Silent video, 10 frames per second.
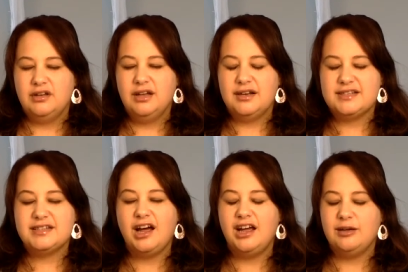It is
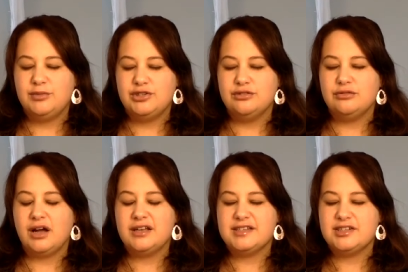time to
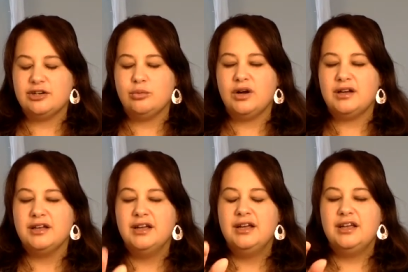rise, dear one,
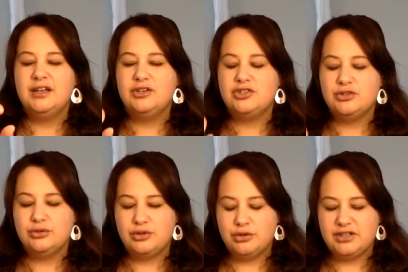into
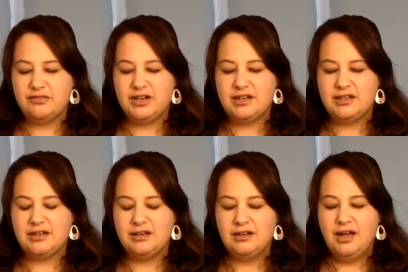your
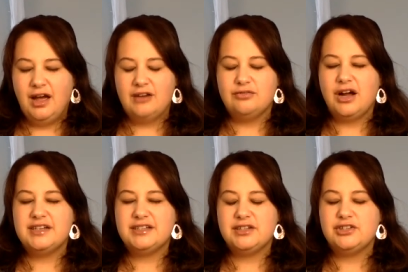divinity. And
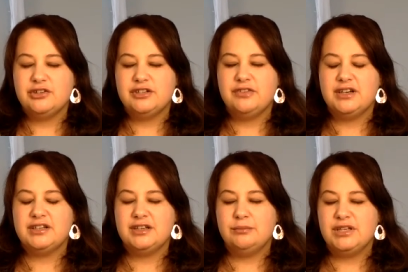rising into your
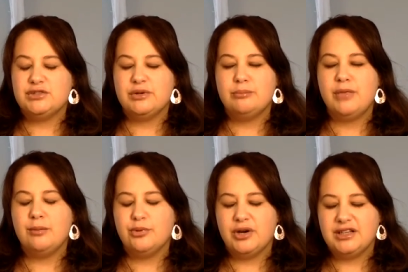divinity means
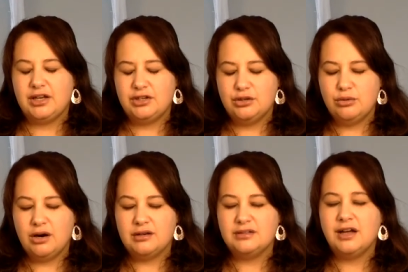remembering that you
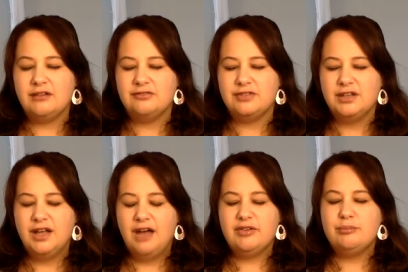are love
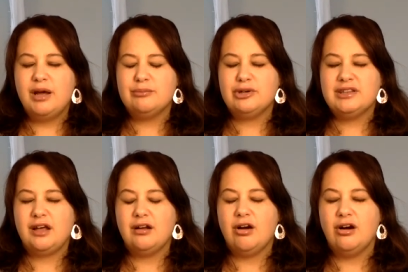and remembering
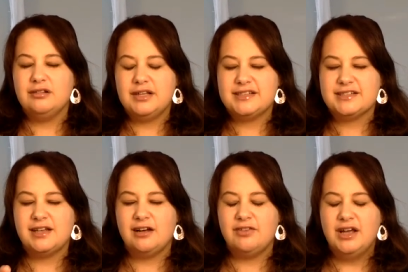that all is love.